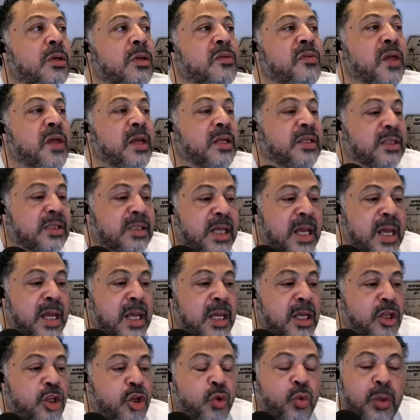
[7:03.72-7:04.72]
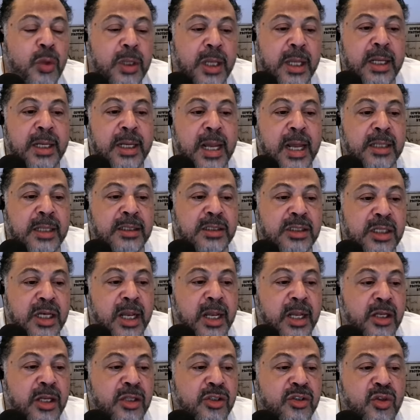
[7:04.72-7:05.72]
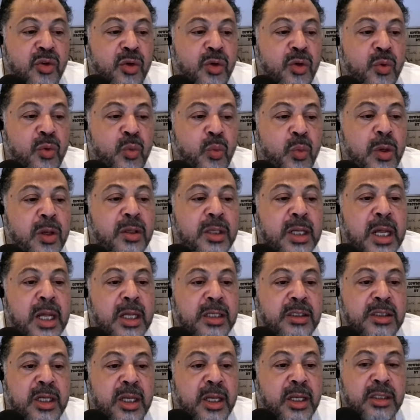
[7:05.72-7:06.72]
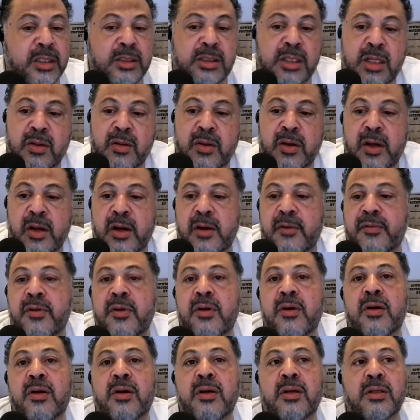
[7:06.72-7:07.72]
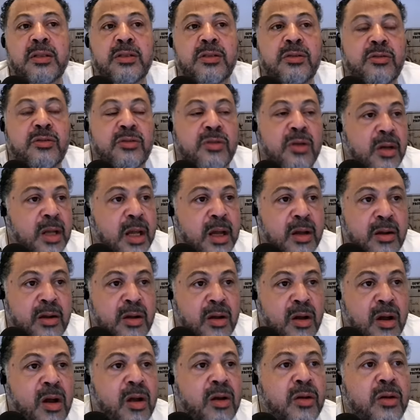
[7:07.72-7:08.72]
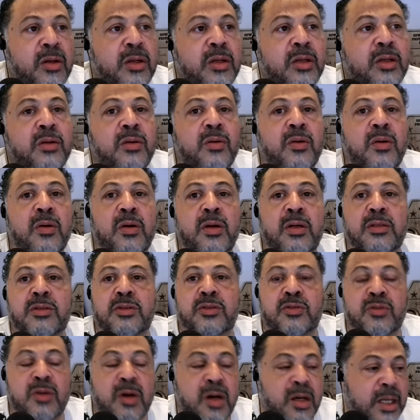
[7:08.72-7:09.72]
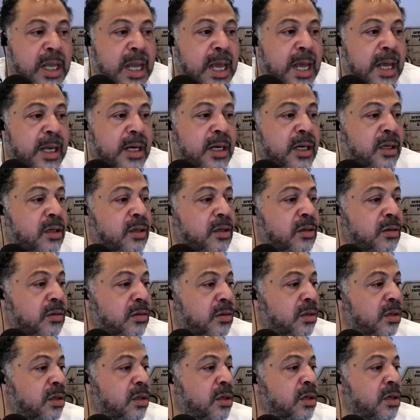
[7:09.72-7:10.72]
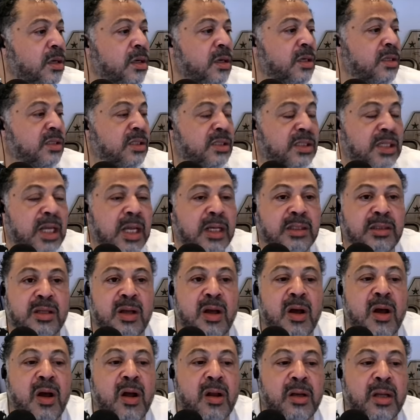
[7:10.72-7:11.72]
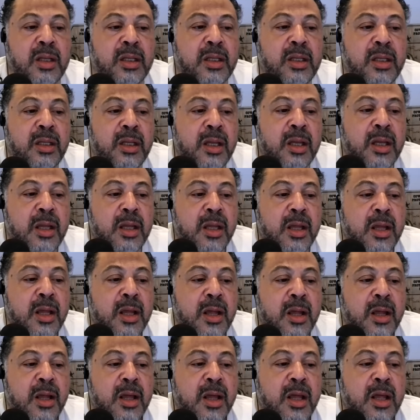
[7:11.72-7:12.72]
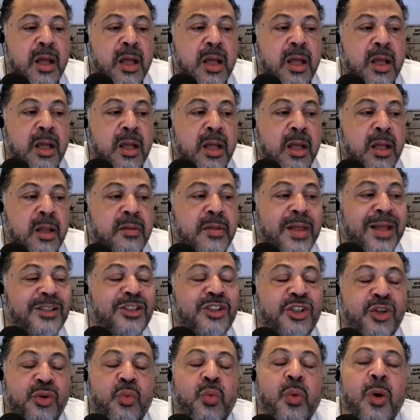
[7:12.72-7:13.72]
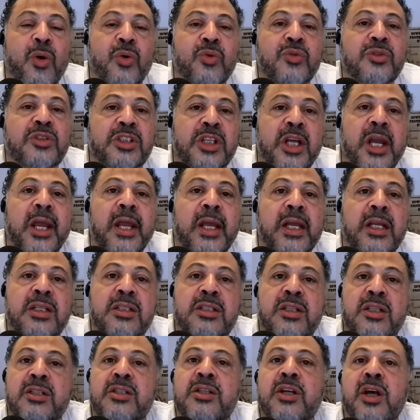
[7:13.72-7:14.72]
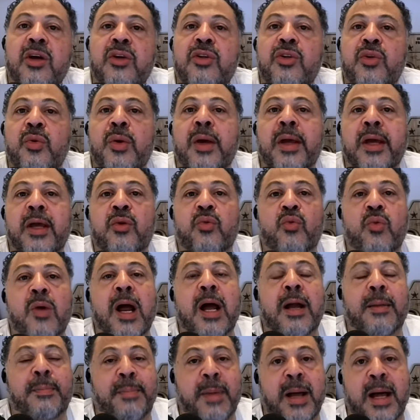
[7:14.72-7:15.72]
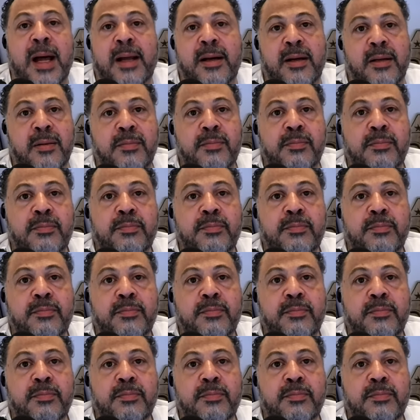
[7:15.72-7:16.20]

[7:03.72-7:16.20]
they say you cannot change or you will not change. I don't care if they're a dr- alcoholic or a drug addict or sexaholic. That you won't change until you hit rock bottom.